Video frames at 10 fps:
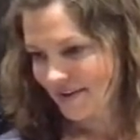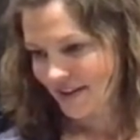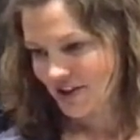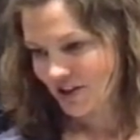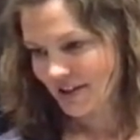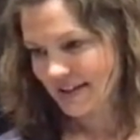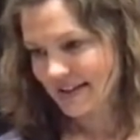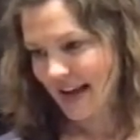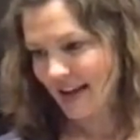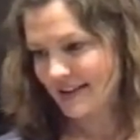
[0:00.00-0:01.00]
Richard
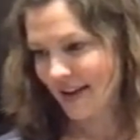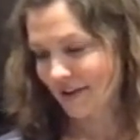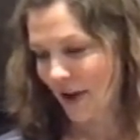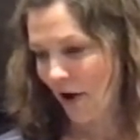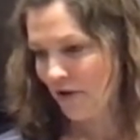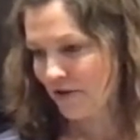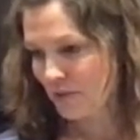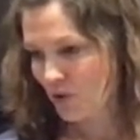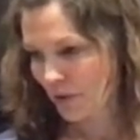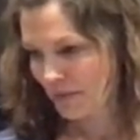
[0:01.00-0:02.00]
says, hello
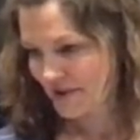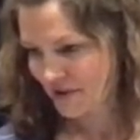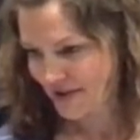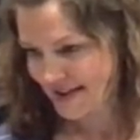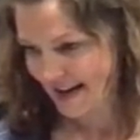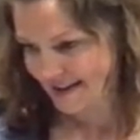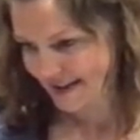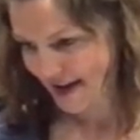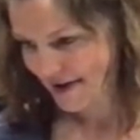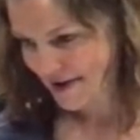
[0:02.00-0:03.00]
from Corpus Christi,
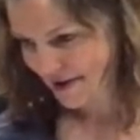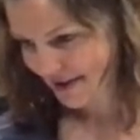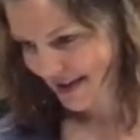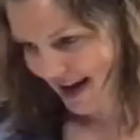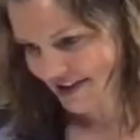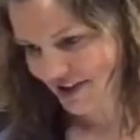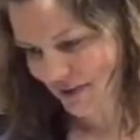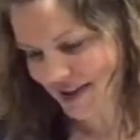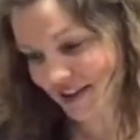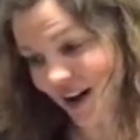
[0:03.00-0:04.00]
hello. Yeah, just
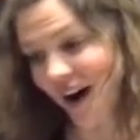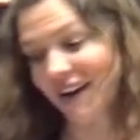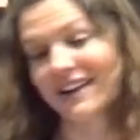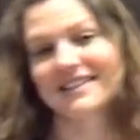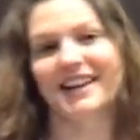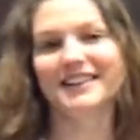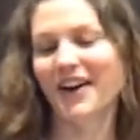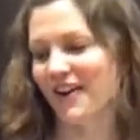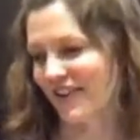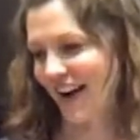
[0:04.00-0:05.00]
wait till August, I
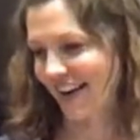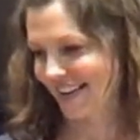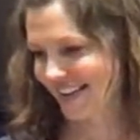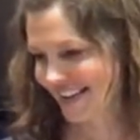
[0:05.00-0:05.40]
know, right?